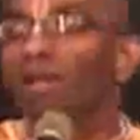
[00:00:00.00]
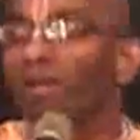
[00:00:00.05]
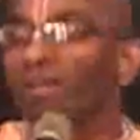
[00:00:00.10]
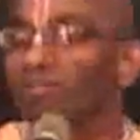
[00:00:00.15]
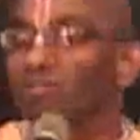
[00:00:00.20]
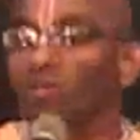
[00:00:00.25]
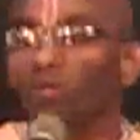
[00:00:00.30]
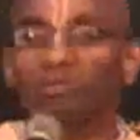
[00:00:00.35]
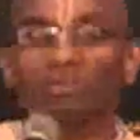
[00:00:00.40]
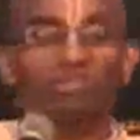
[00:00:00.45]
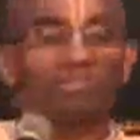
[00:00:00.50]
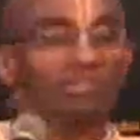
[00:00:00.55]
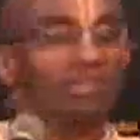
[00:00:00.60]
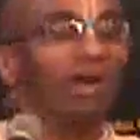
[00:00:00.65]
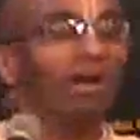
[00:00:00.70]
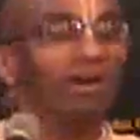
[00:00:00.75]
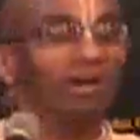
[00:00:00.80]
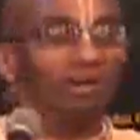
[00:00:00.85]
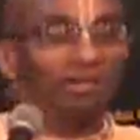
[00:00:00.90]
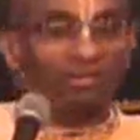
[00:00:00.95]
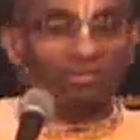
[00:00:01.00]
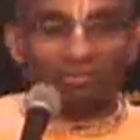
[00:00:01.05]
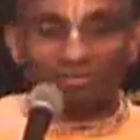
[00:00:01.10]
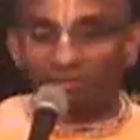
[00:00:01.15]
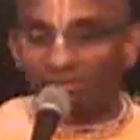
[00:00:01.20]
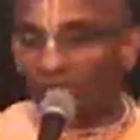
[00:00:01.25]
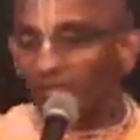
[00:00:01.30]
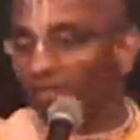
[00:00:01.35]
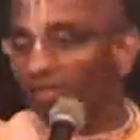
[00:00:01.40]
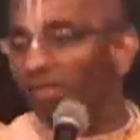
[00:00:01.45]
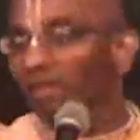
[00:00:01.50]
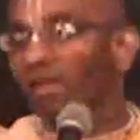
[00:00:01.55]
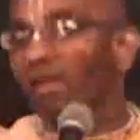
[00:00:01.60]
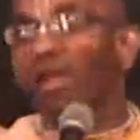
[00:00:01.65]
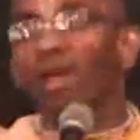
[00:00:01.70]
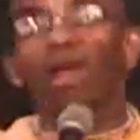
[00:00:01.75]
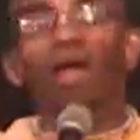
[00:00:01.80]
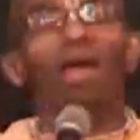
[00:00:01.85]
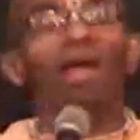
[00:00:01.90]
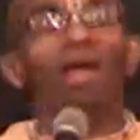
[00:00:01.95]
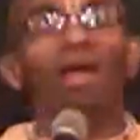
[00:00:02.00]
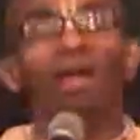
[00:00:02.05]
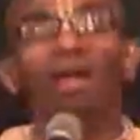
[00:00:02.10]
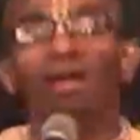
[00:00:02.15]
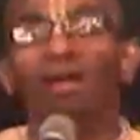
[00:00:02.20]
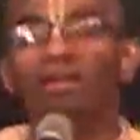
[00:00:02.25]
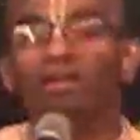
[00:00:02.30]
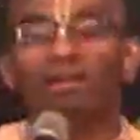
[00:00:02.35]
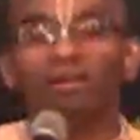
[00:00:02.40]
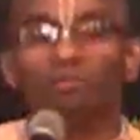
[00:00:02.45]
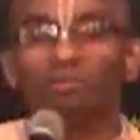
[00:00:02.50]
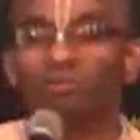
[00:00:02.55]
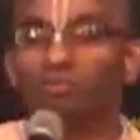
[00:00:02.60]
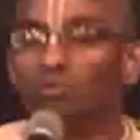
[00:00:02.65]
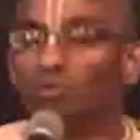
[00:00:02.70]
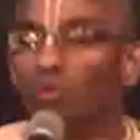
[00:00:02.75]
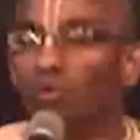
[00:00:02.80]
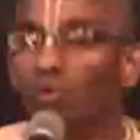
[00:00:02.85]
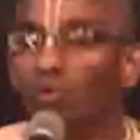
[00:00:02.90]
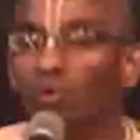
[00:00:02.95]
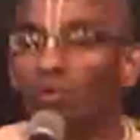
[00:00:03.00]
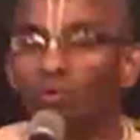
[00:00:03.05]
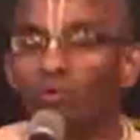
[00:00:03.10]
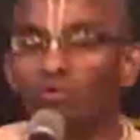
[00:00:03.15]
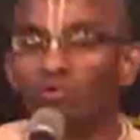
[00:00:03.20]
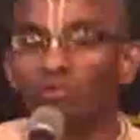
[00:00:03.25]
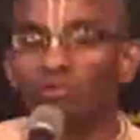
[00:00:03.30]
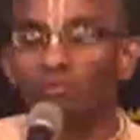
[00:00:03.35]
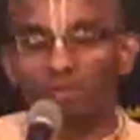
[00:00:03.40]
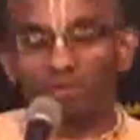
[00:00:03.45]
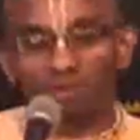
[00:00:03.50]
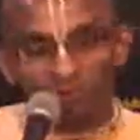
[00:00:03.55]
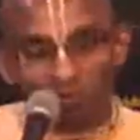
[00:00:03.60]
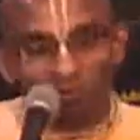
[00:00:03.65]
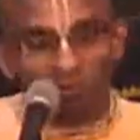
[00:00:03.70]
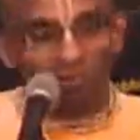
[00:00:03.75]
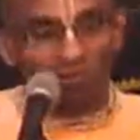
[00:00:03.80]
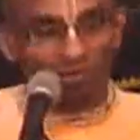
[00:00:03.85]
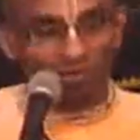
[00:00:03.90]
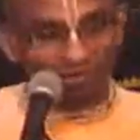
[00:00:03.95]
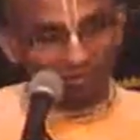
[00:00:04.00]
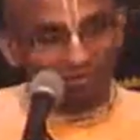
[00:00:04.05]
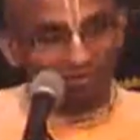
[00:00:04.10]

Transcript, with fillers: and I saw the stars and it was so spiritual.